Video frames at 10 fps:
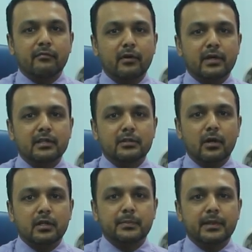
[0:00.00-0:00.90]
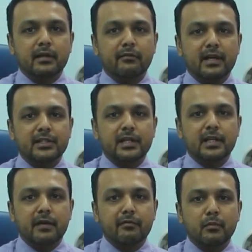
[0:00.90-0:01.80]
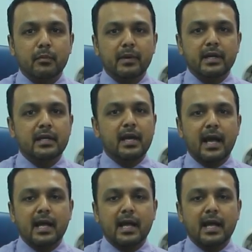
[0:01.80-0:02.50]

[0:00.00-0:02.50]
Fortis Hospital, Vashi, Navi Mumbai